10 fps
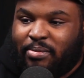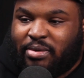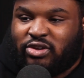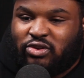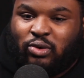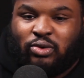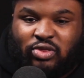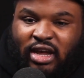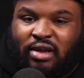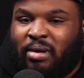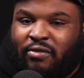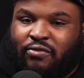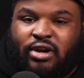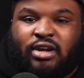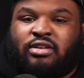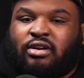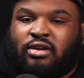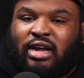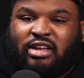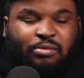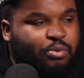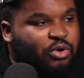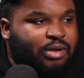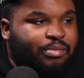But this whole thing of my friends are not supporting